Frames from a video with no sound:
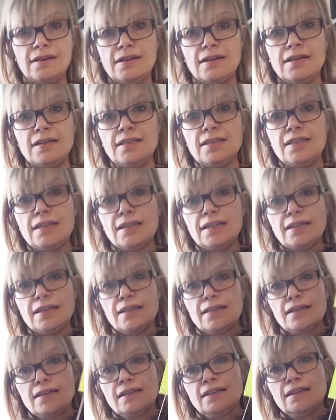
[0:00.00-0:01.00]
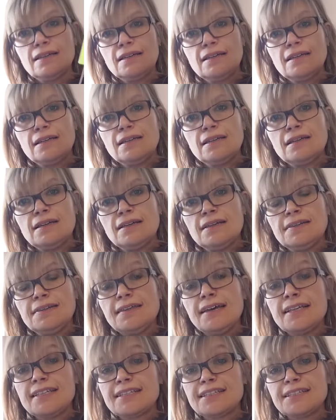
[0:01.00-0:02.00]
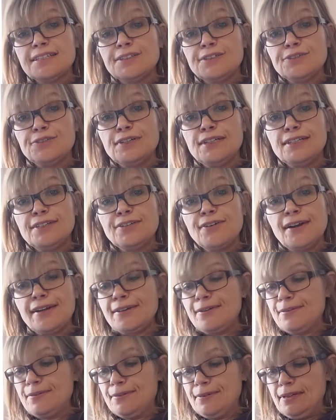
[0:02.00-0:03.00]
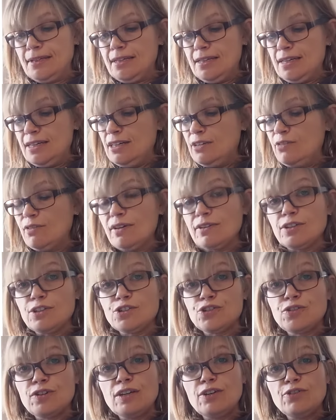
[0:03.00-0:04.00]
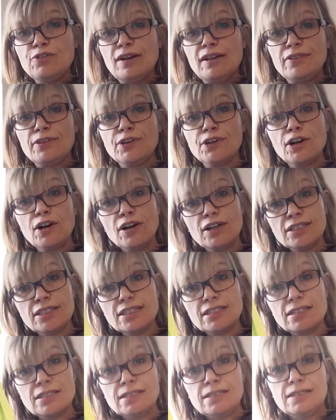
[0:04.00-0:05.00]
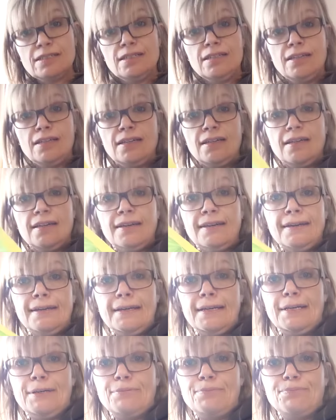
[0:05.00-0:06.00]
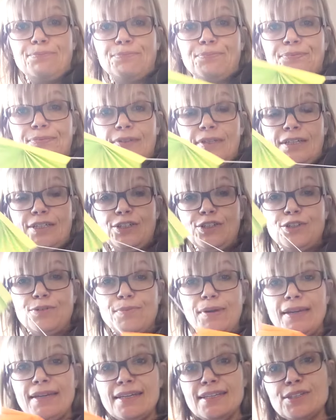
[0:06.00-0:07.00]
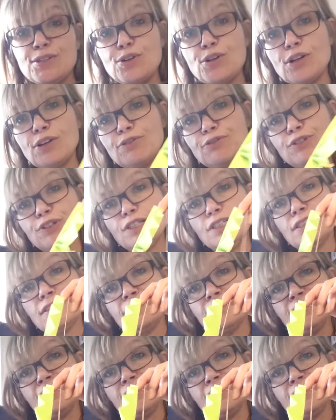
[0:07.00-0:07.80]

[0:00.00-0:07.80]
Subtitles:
I think that's going to look really great around the tree or around the garden. And you can make it as colourful